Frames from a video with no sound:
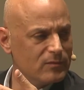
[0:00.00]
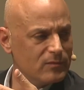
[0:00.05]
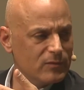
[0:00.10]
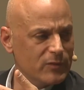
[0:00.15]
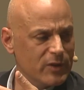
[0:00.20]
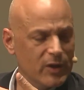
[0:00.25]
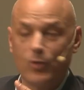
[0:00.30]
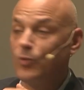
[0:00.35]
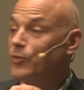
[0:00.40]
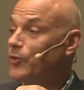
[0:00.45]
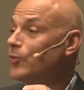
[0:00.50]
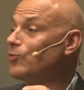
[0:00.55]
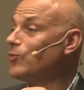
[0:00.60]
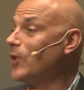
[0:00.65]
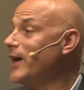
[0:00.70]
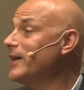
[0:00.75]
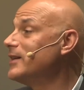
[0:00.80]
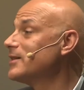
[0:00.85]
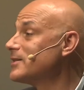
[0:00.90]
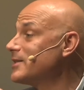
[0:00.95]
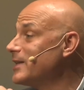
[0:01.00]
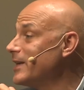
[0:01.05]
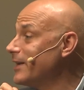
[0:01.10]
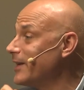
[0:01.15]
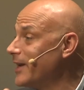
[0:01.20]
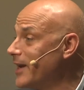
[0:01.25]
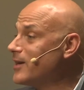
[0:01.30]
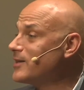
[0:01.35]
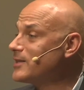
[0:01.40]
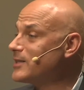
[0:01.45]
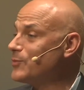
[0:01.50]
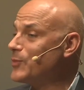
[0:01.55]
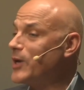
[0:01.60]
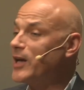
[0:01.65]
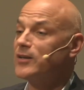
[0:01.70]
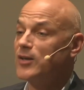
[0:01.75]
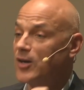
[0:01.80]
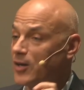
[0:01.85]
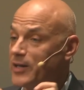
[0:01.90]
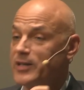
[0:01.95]
You know, the writers he cares
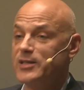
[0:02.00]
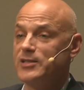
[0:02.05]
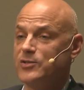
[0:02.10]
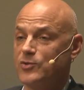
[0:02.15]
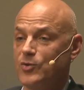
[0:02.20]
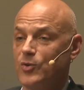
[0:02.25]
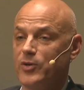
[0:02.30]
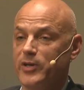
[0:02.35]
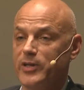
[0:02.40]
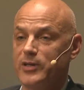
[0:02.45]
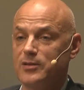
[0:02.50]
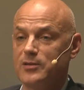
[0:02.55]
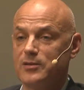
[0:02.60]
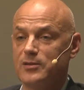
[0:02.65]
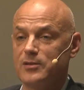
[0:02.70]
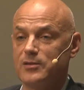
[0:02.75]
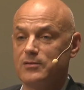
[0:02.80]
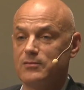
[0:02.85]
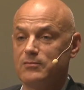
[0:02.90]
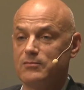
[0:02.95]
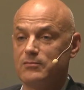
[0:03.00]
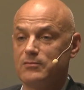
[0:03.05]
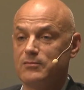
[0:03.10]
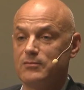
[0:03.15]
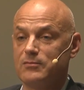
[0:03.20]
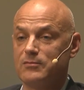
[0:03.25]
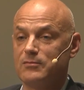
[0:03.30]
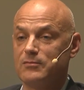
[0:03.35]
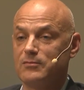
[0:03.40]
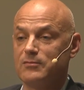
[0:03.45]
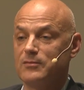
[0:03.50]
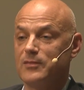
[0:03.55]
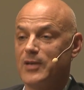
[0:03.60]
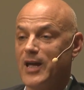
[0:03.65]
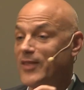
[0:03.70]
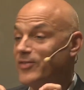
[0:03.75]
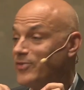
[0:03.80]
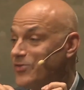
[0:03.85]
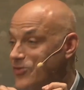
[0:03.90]
about are historians, and